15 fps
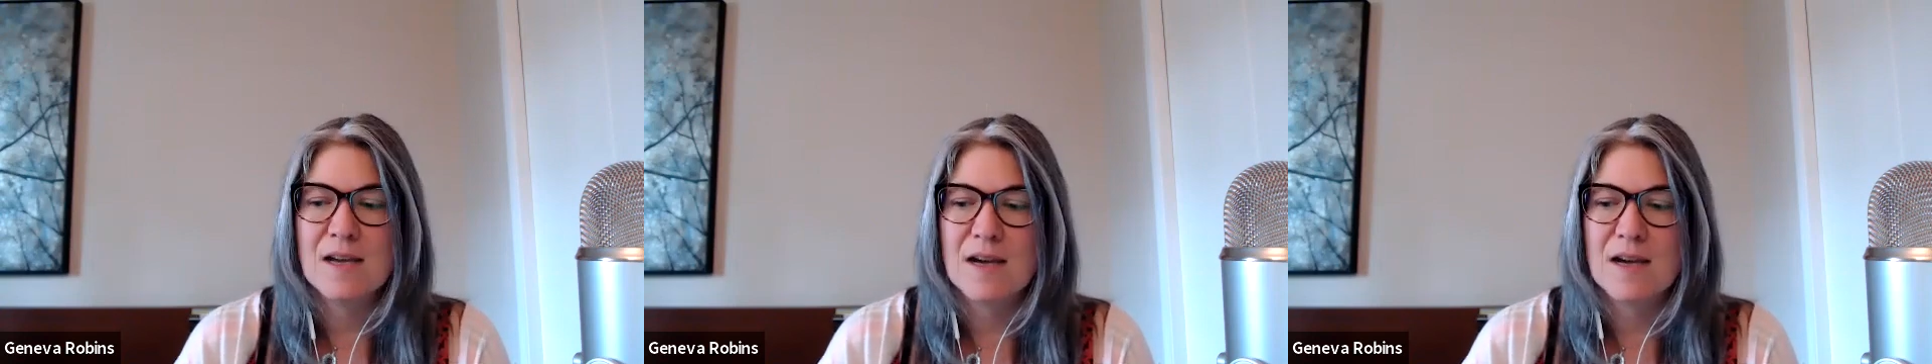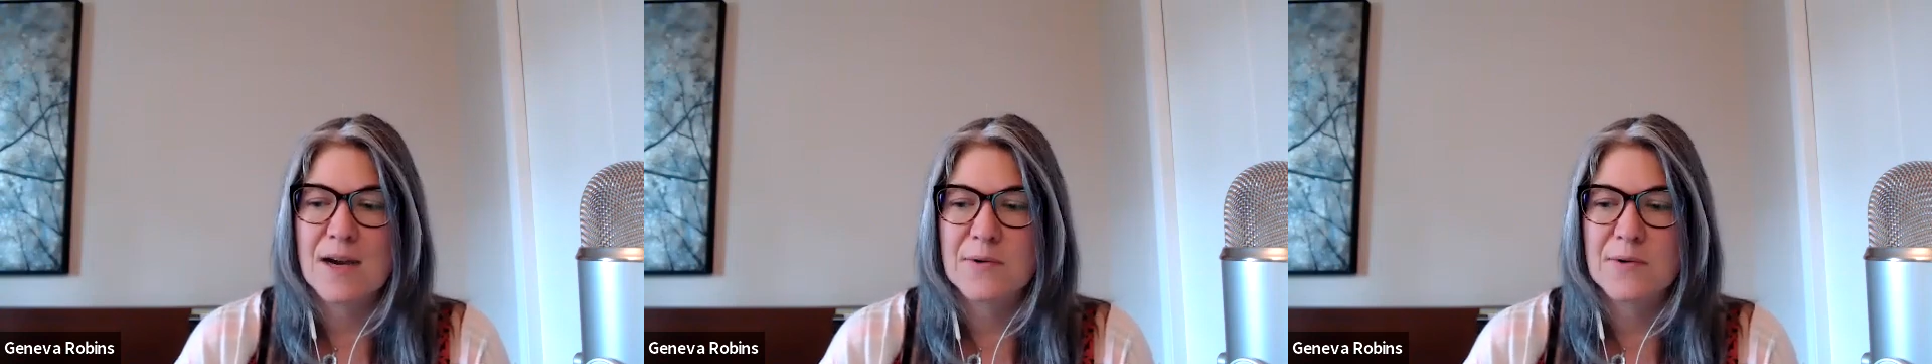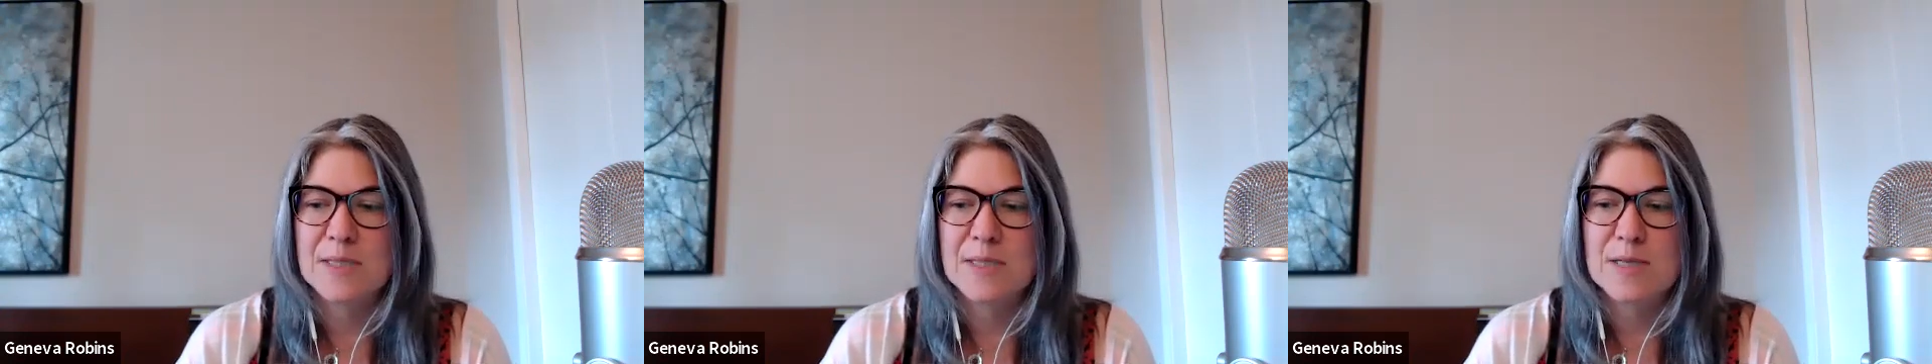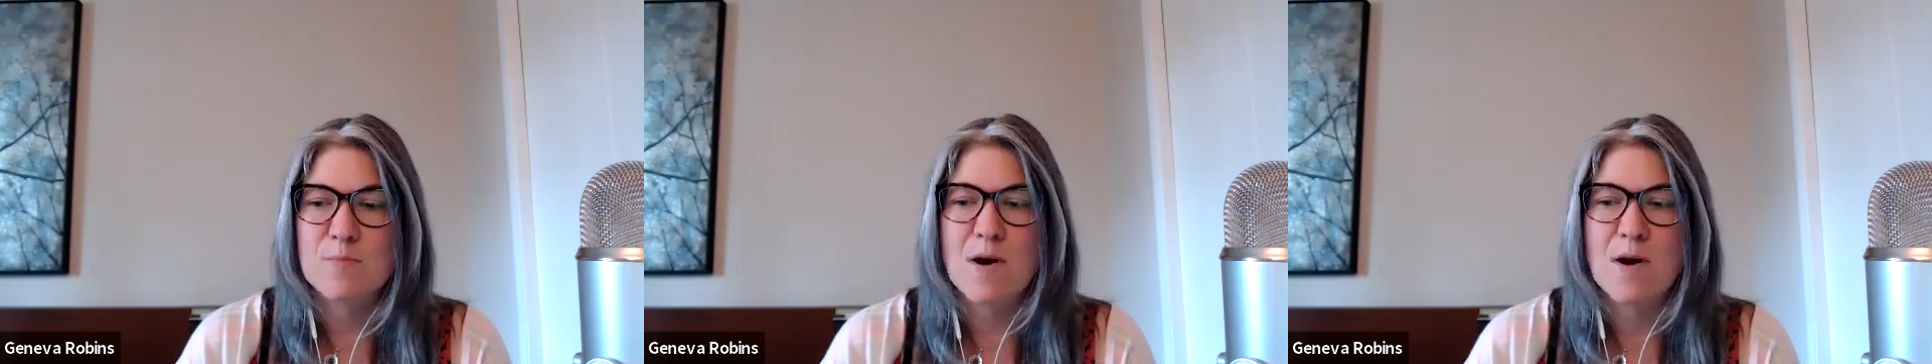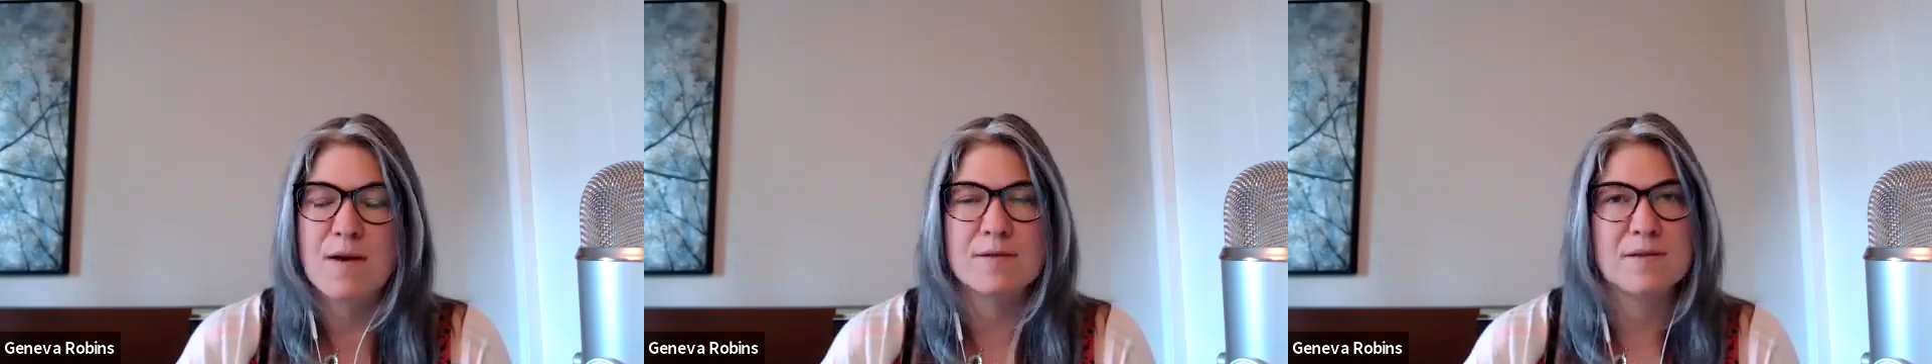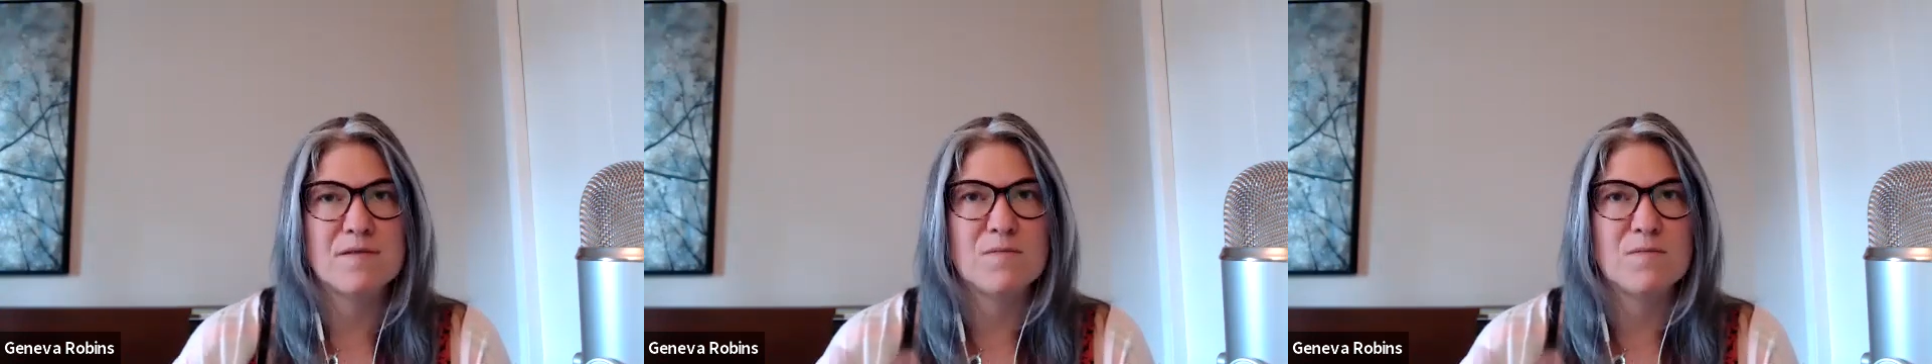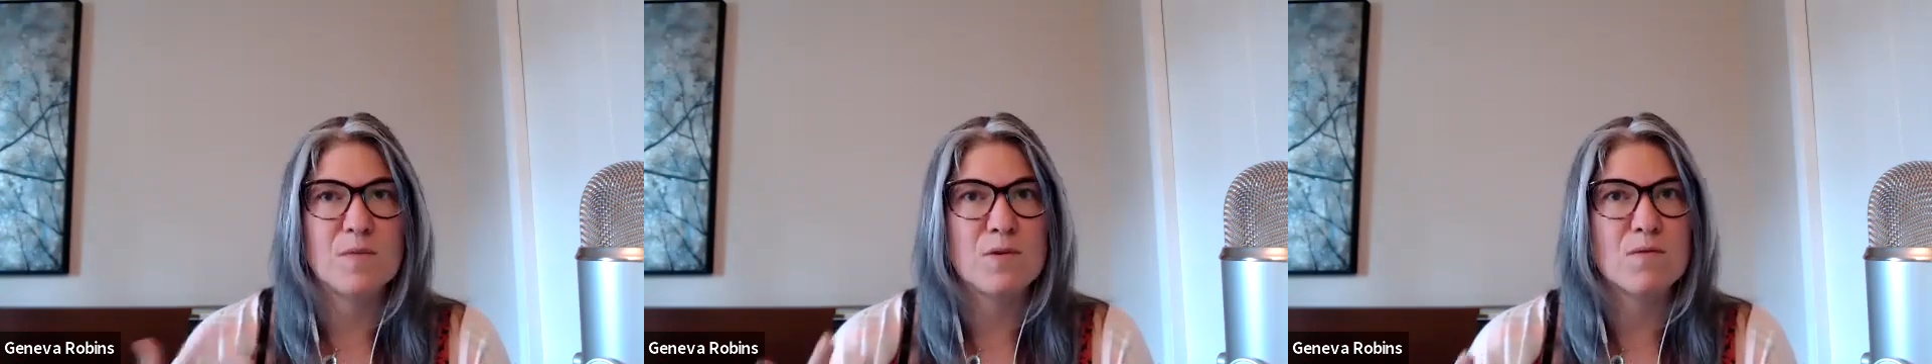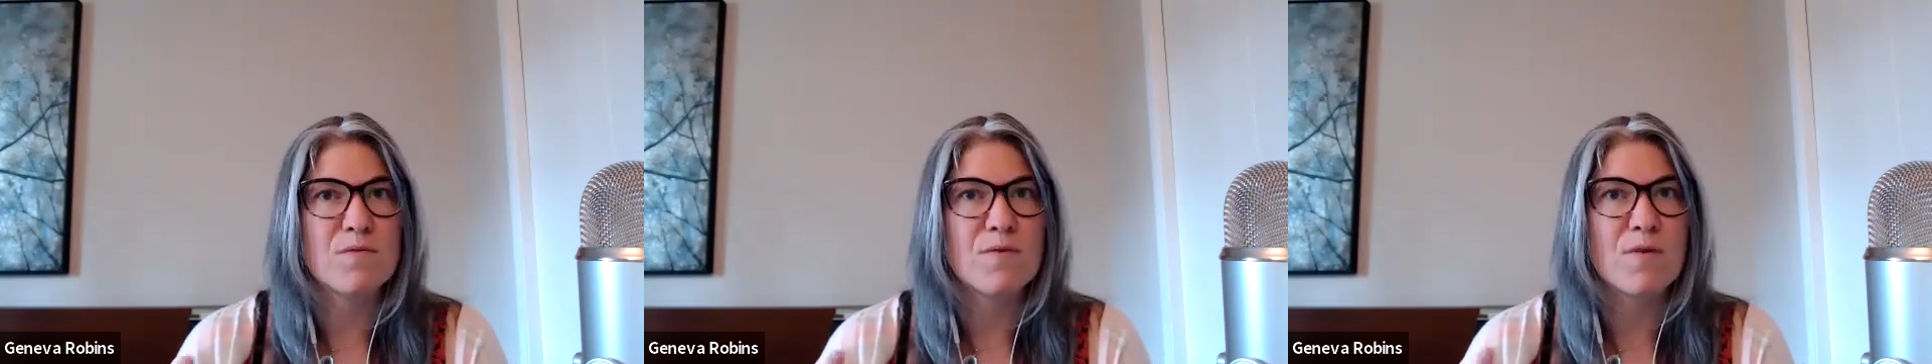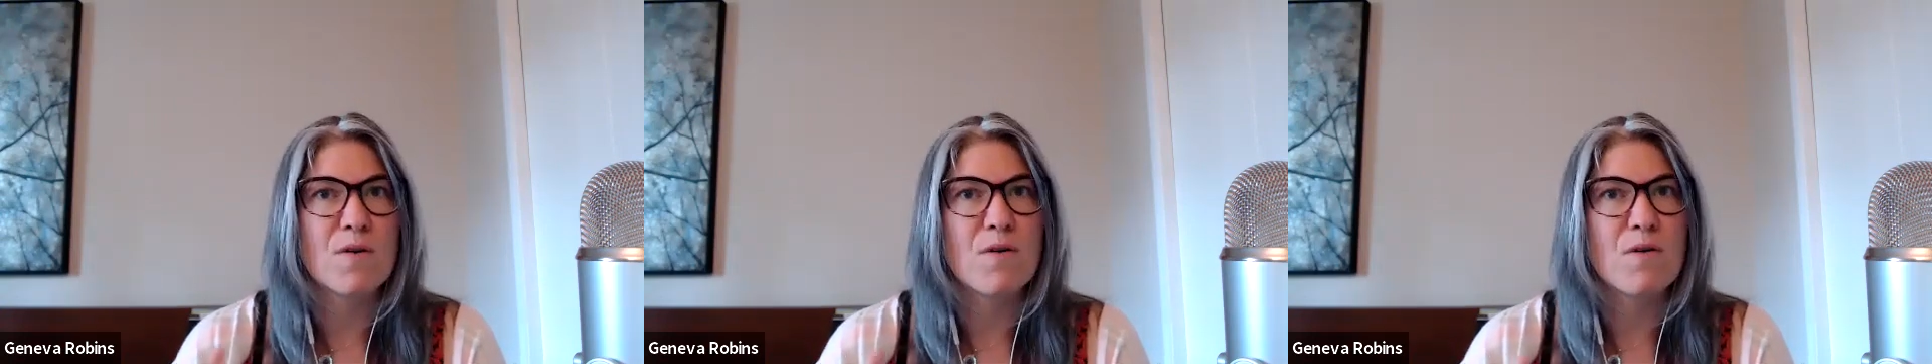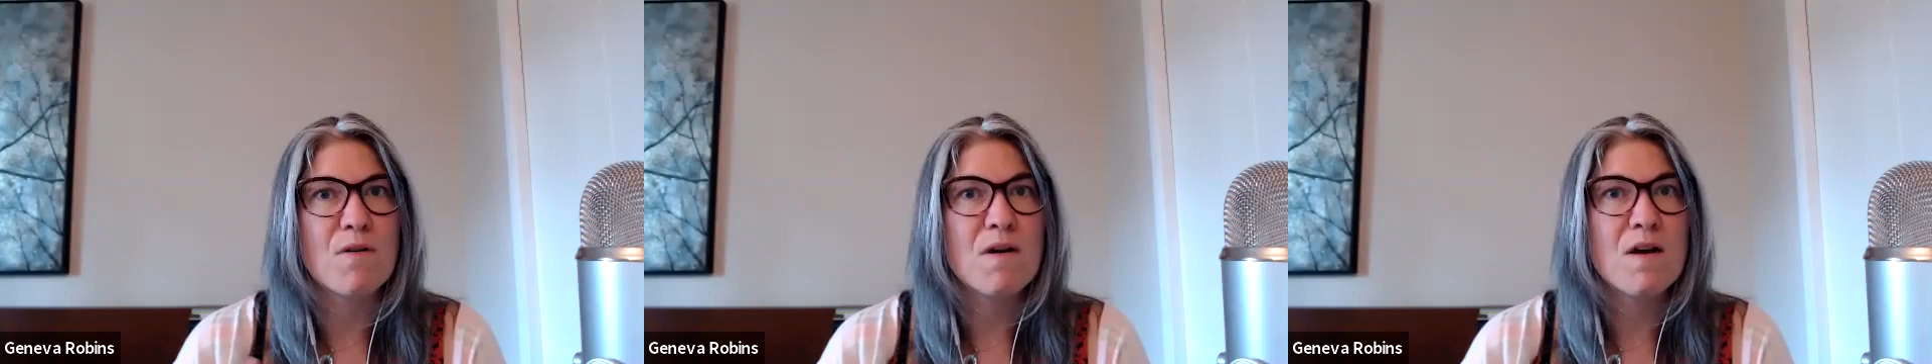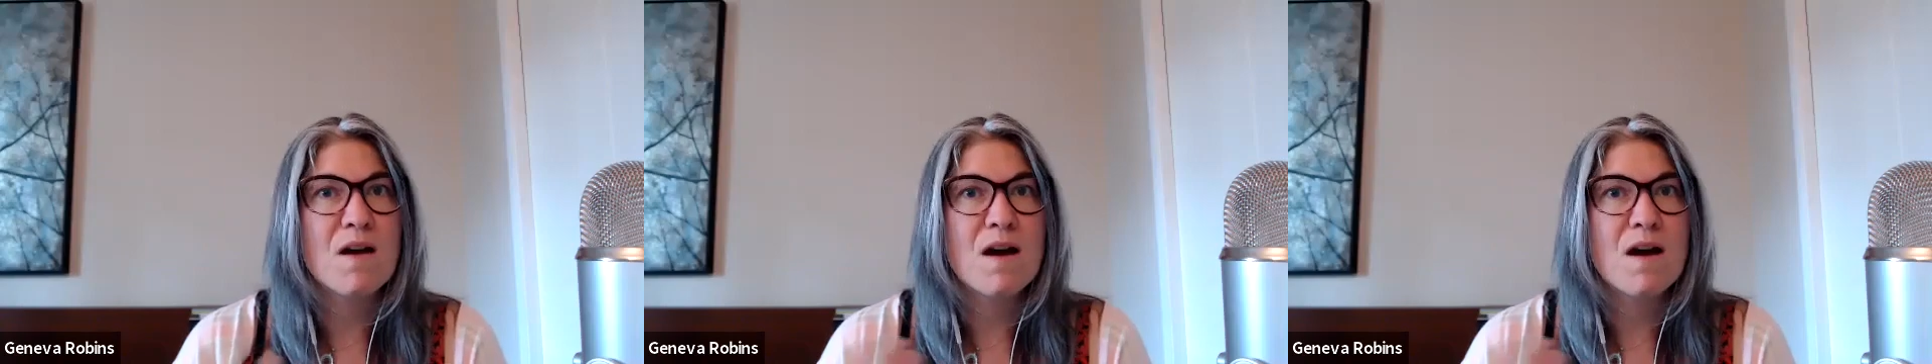a really positive, beautiful,